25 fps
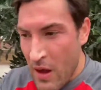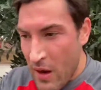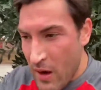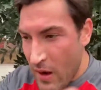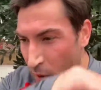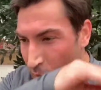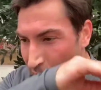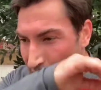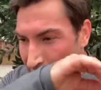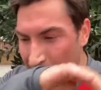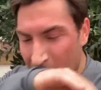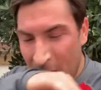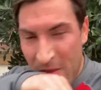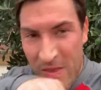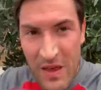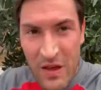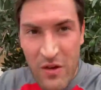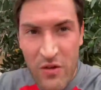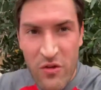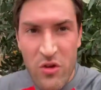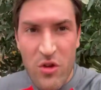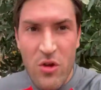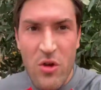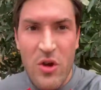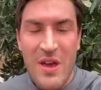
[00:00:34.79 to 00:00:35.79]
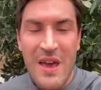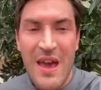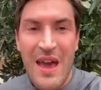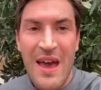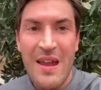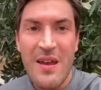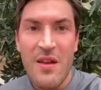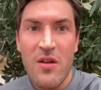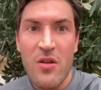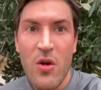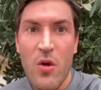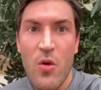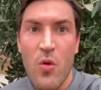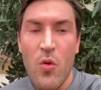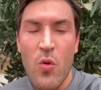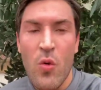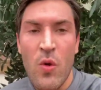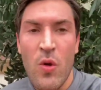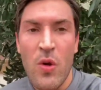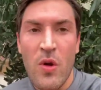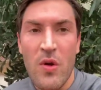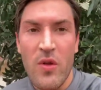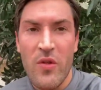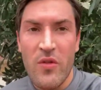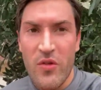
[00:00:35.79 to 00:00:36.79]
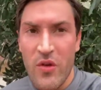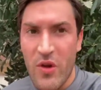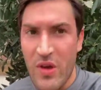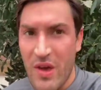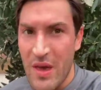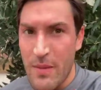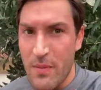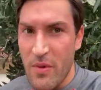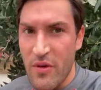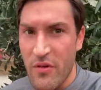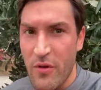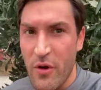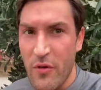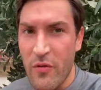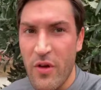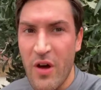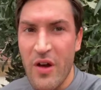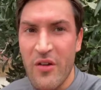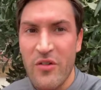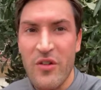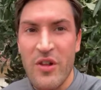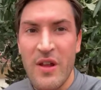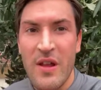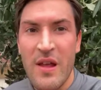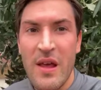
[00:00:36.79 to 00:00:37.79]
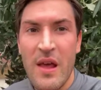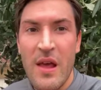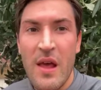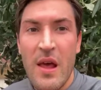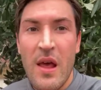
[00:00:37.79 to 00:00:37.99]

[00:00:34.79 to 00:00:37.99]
Now, one of the things that you can do to keep yourself nice and